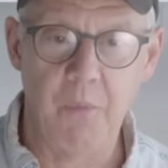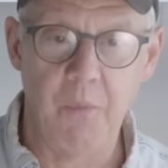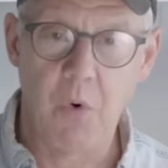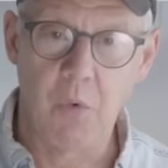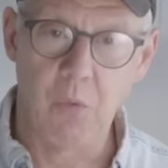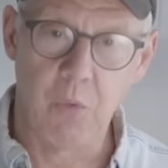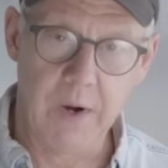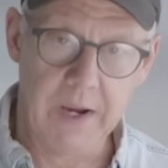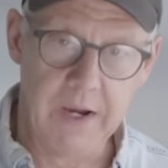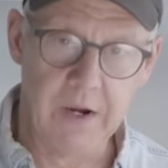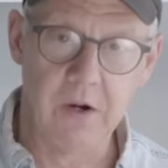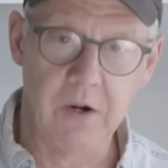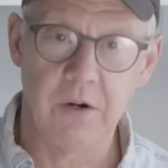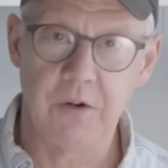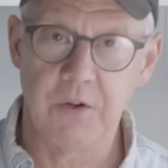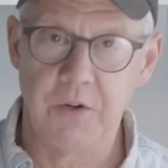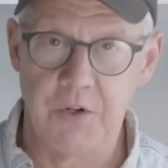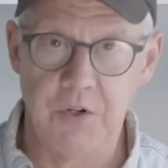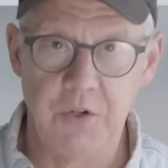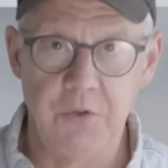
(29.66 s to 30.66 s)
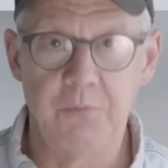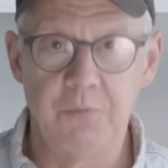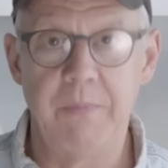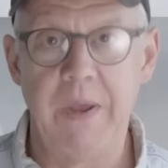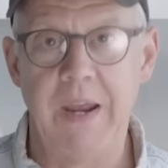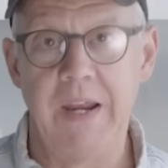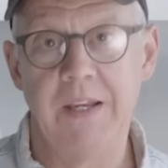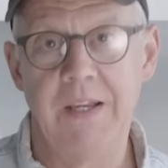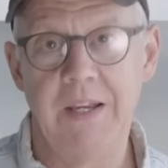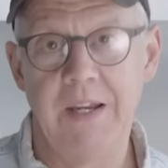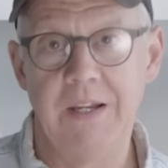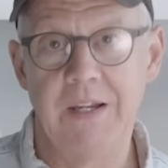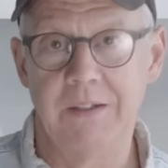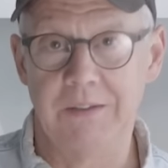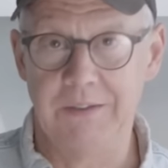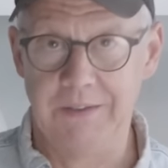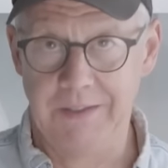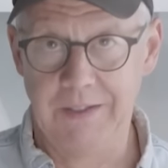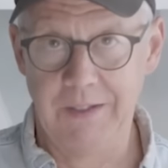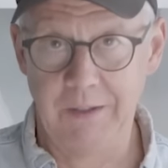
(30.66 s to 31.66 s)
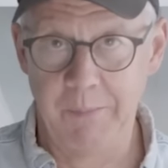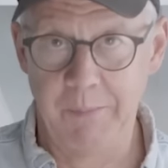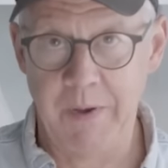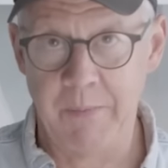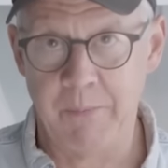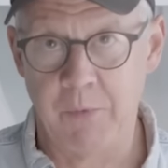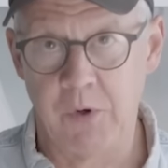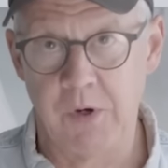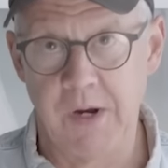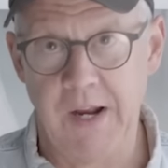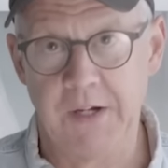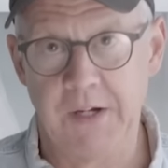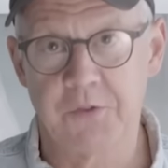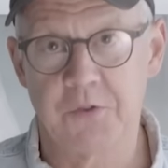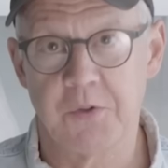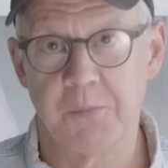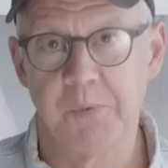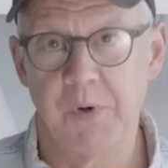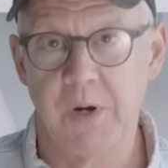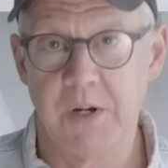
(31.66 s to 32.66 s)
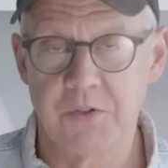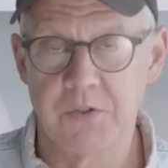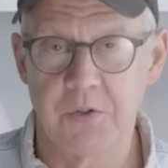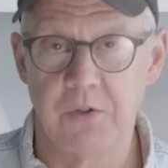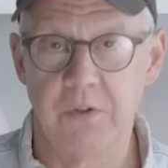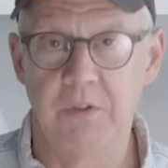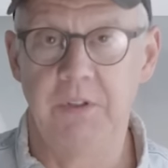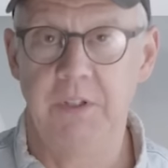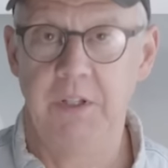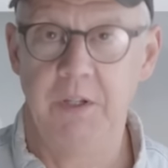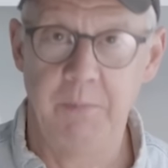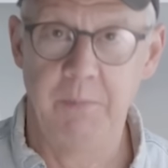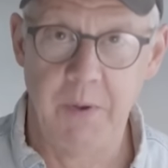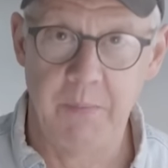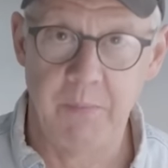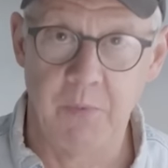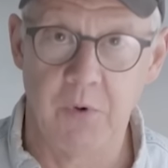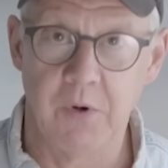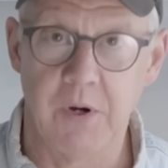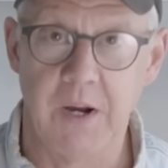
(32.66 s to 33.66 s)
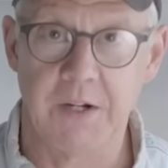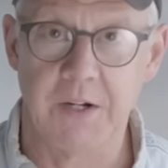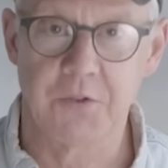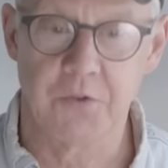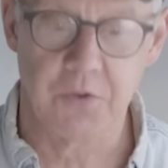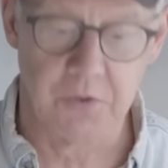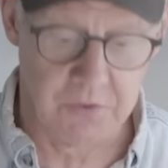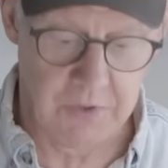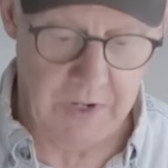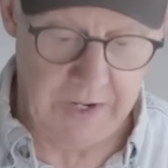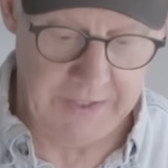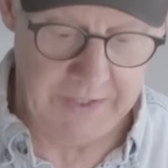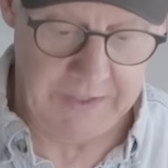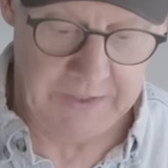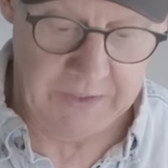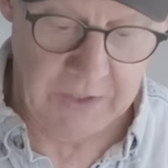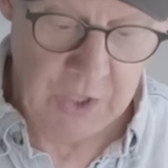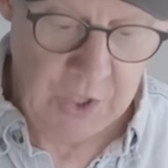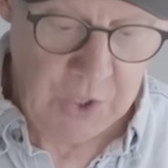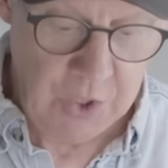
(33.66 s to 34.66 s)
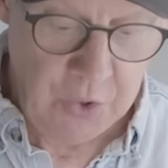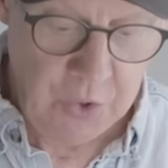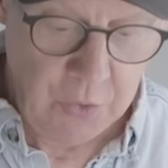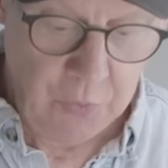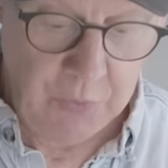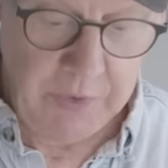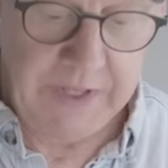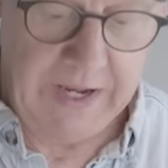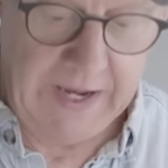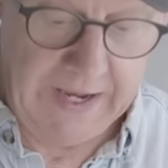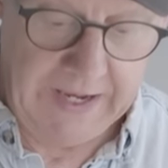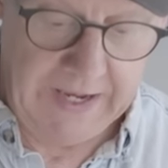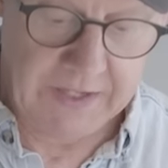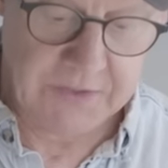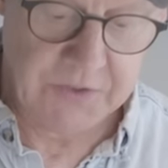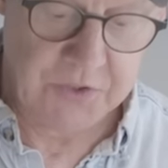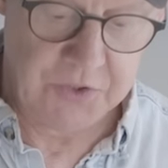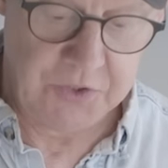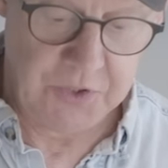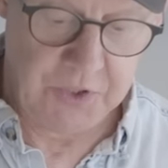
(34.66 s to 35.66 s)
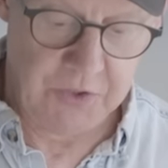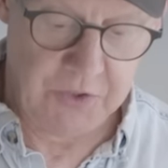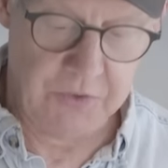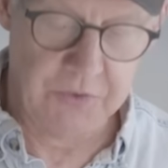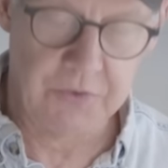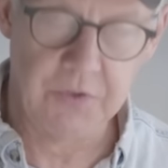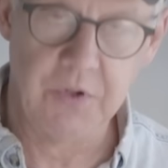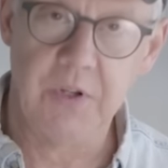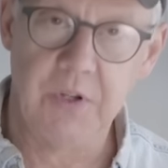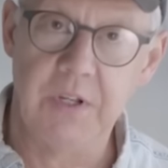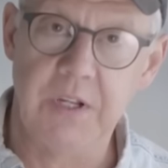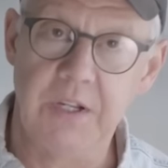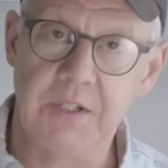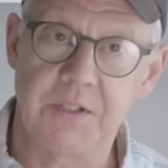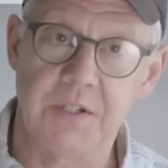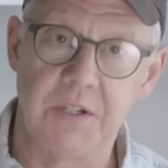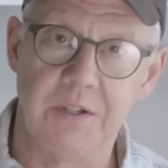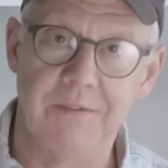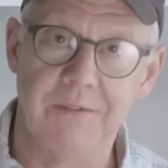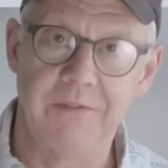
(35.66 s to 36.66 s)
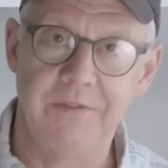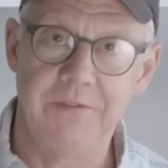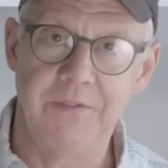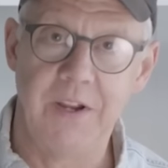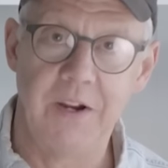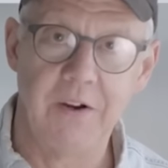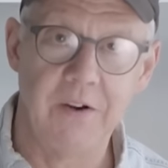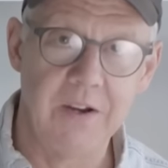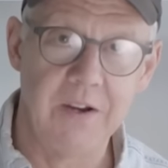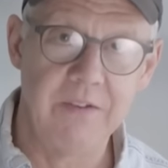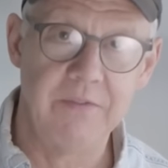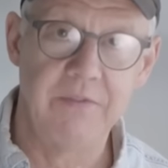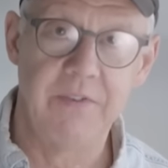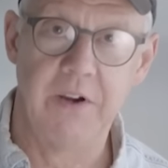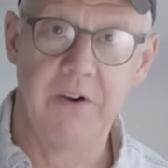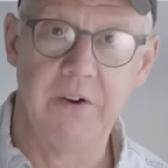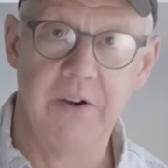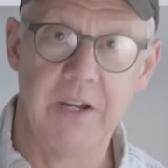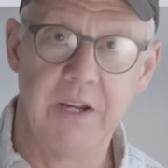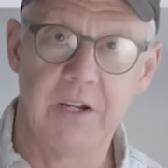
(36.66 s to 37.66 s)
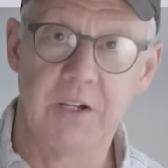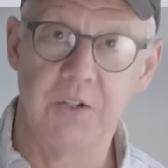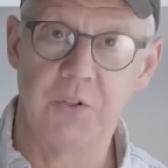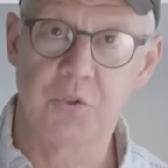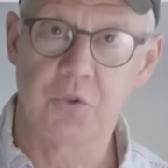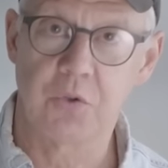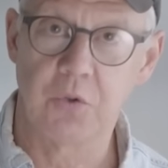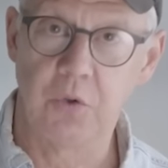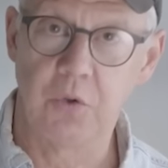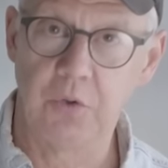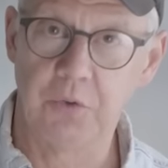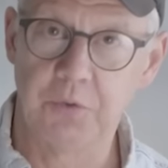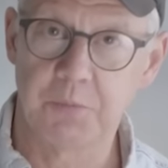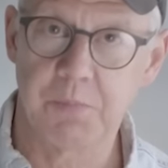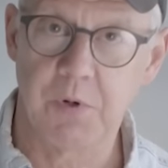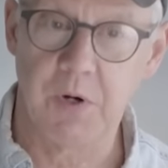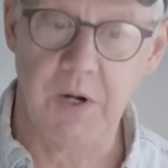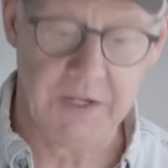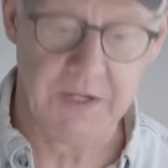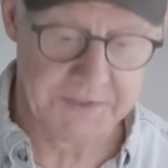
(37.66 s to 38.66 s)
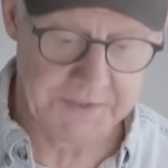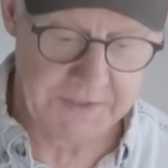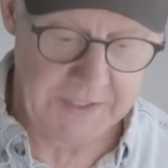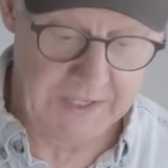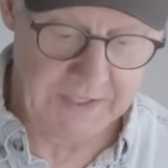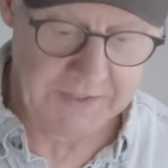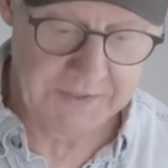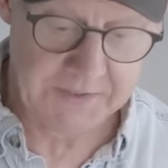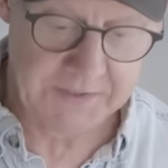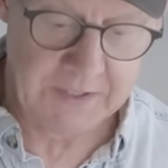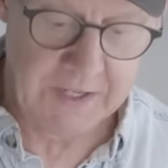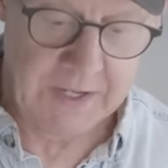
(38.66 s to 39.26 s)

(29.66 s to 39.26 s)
where you may need a little bit more extra pressure, a little bit more extra grinding. With a hand stone, it's a very, very controlled process.